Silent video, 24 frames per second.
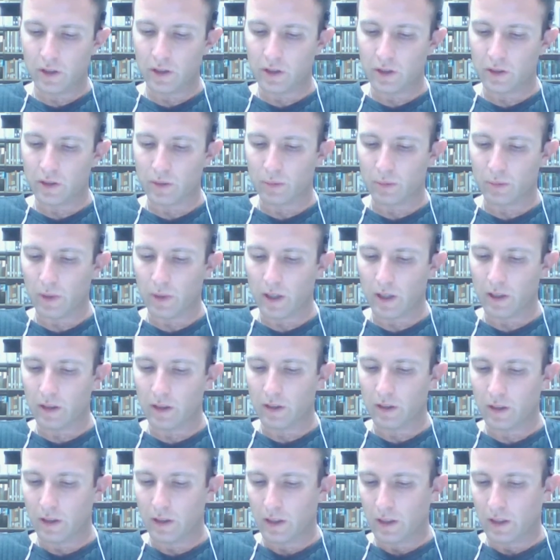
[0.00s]
is ready
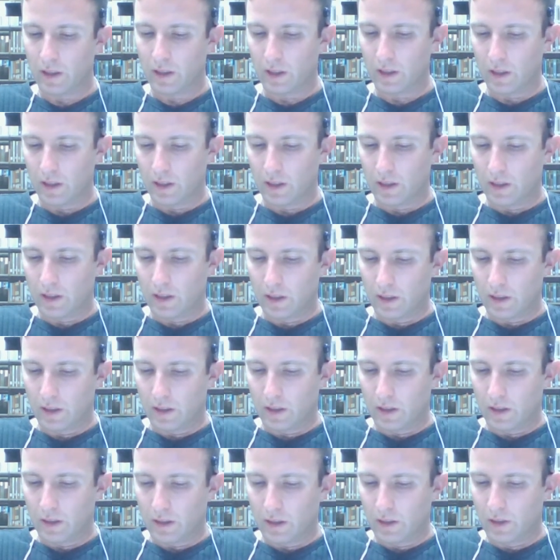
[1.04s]

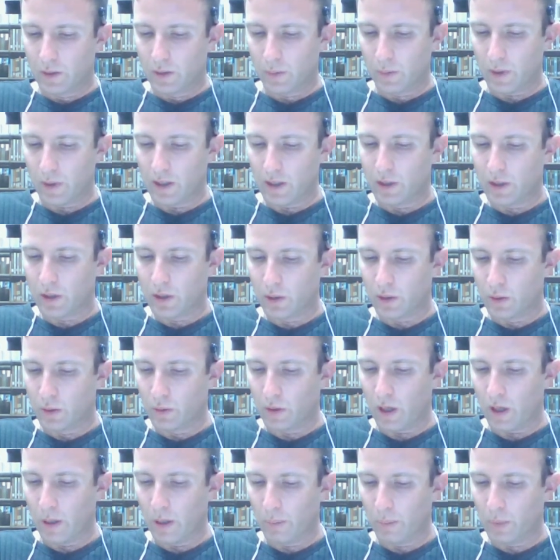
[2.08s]

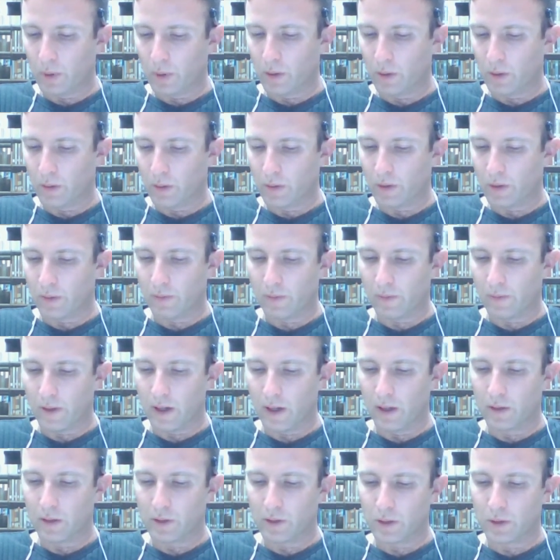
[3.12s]
to upload the
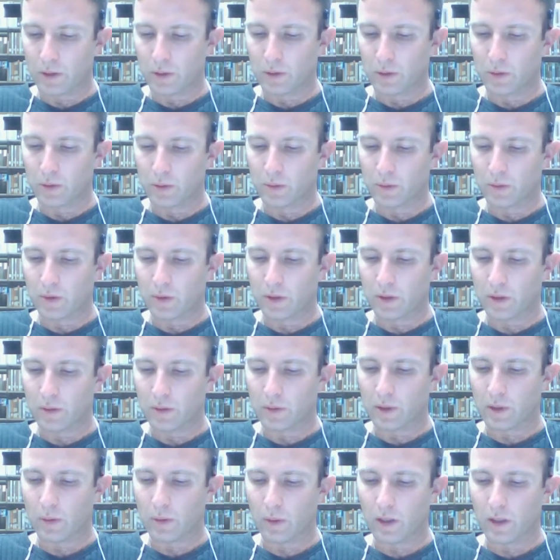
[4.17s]
file to the
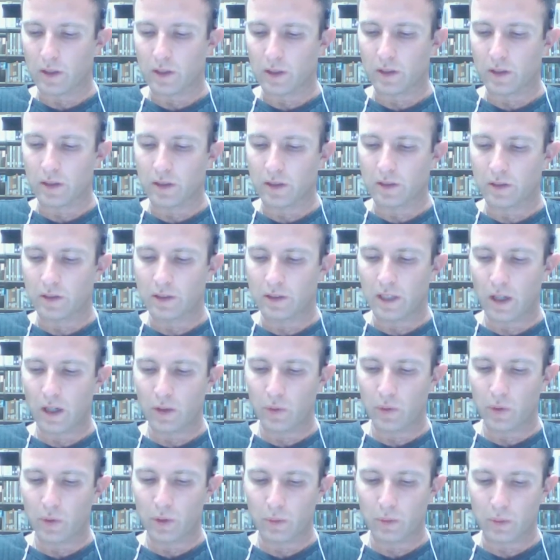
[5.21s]
requester.
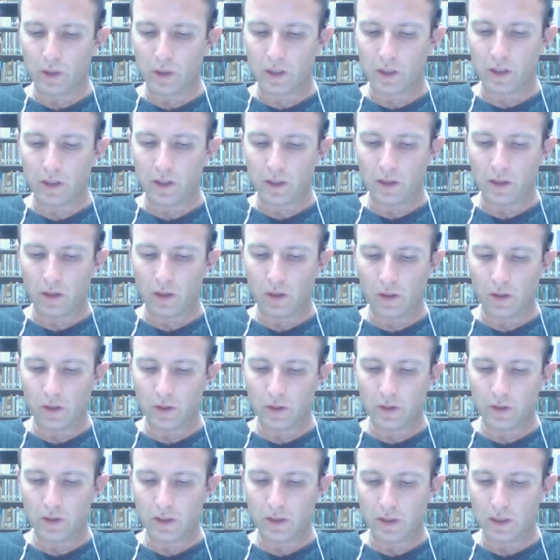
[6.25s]
Download worker
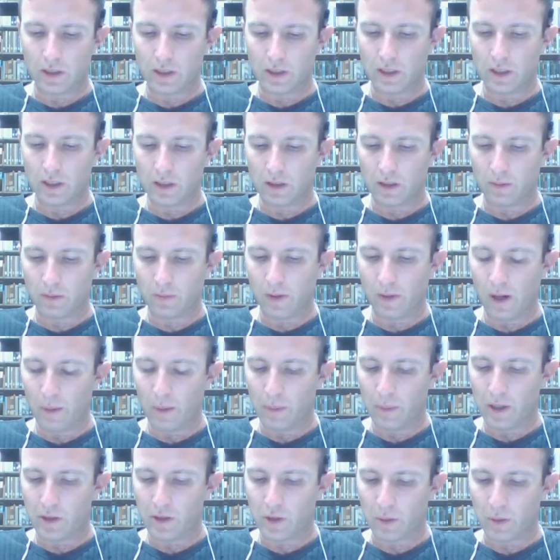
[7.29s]
calls to get the file
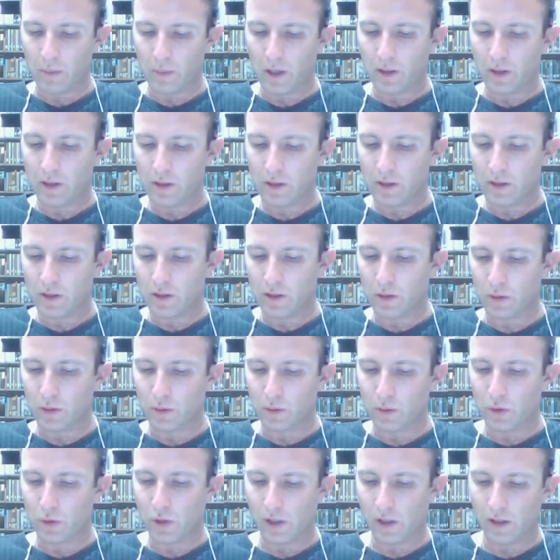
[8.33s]
manager method
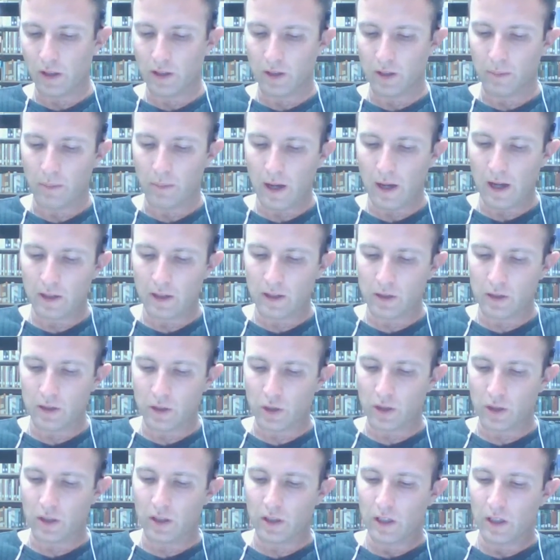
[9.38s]
to share the
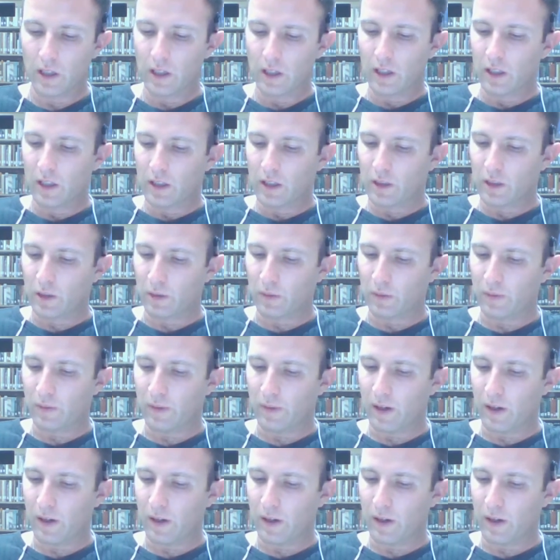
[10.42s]
manager to